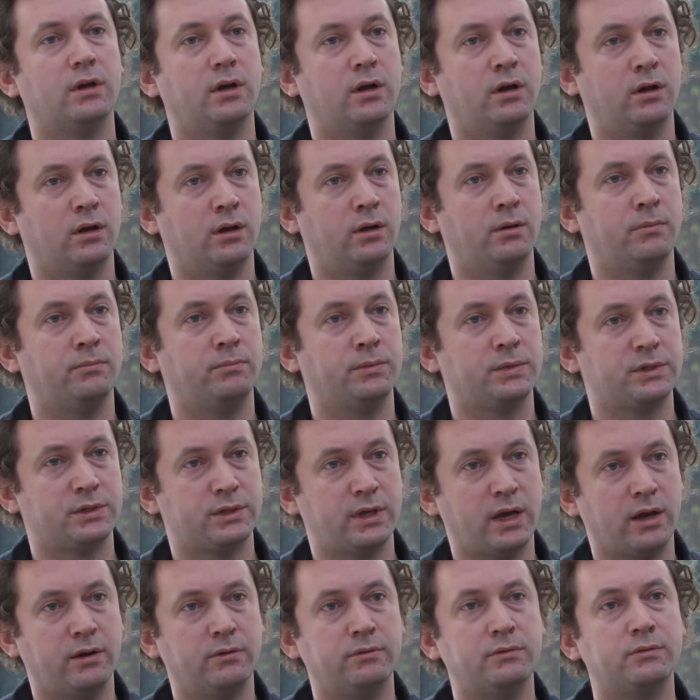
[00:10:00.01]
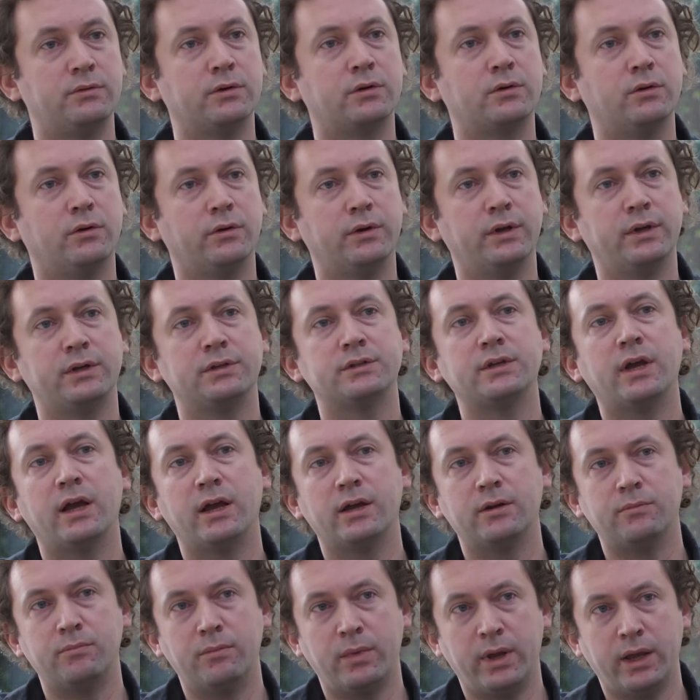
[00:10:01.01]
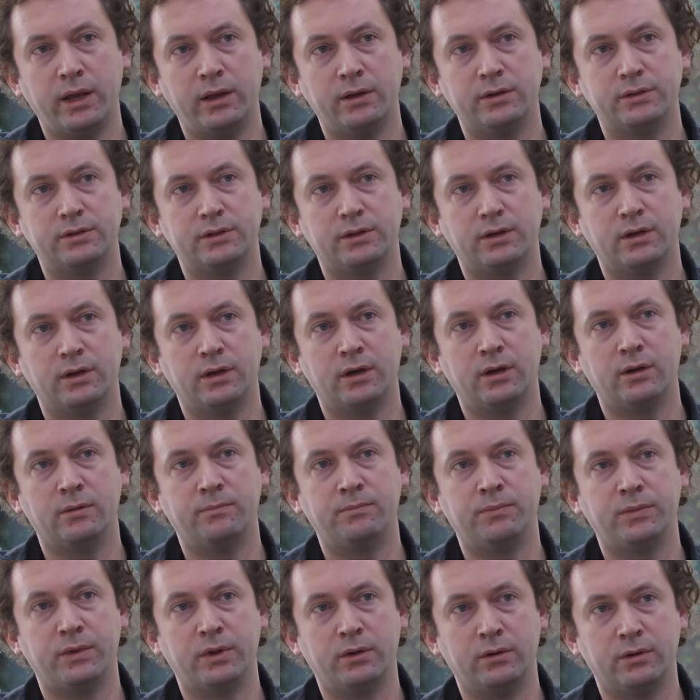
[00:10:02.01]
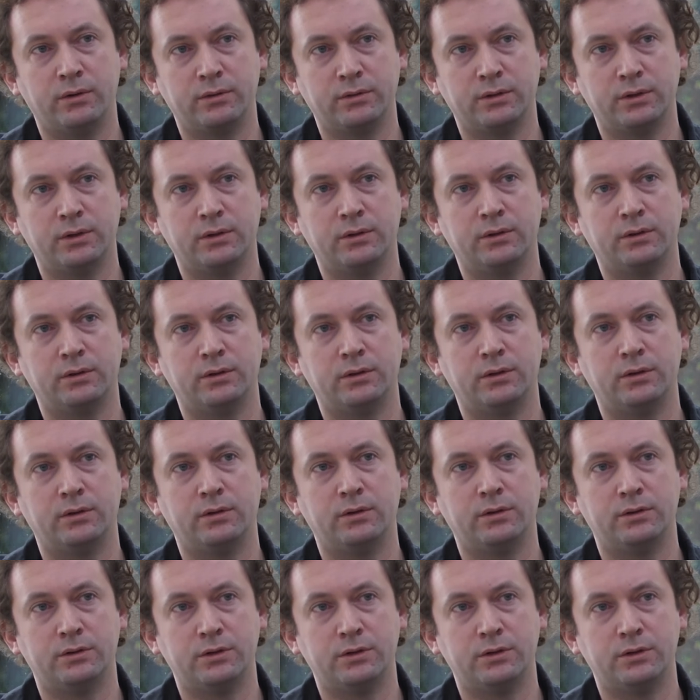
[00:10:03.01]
sound recordings I had made along the